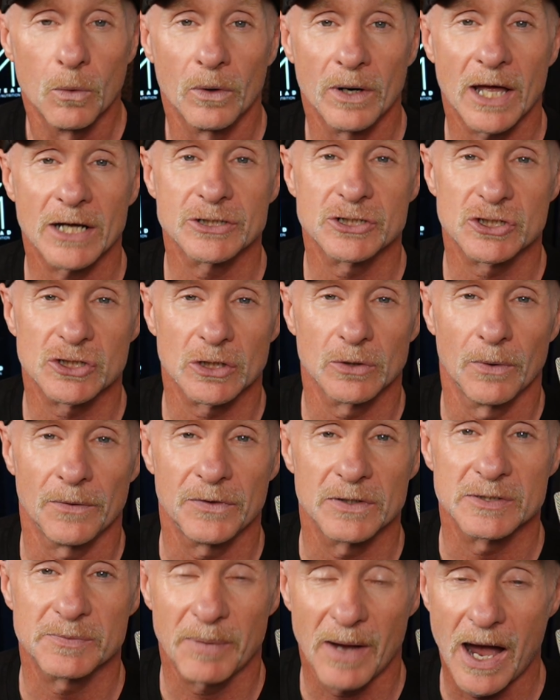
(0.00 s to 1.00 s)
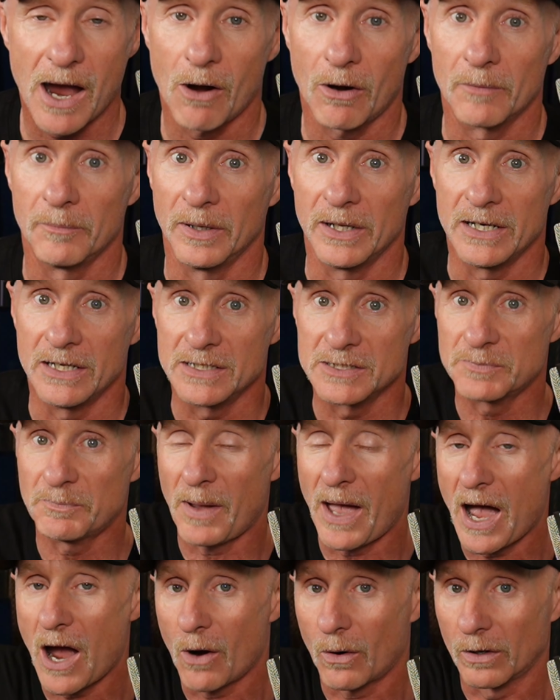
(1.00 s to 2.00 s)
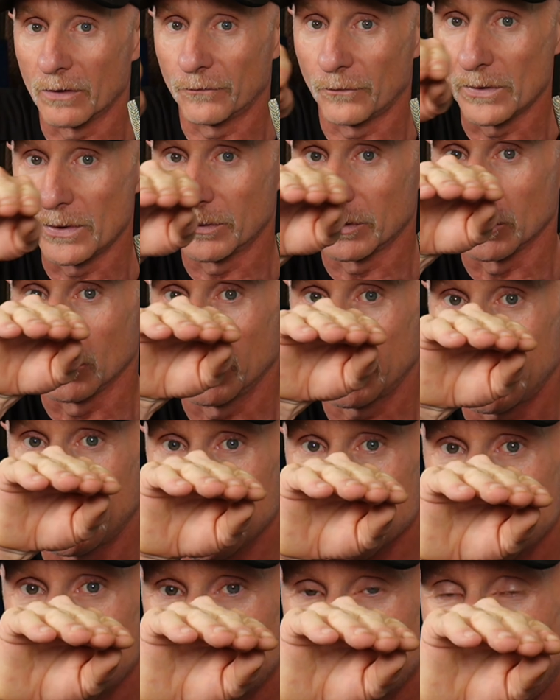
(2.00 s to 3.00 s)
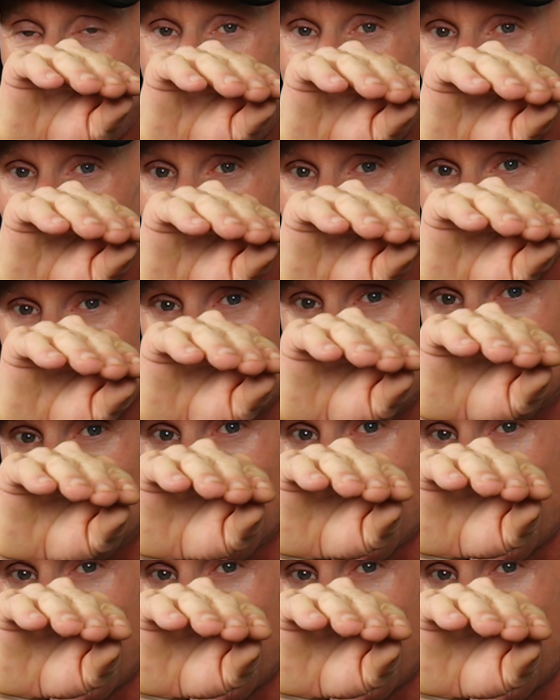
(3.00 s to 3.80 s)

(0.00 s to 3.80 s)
We're not sure with his power, but his power, if we were to look at his power trend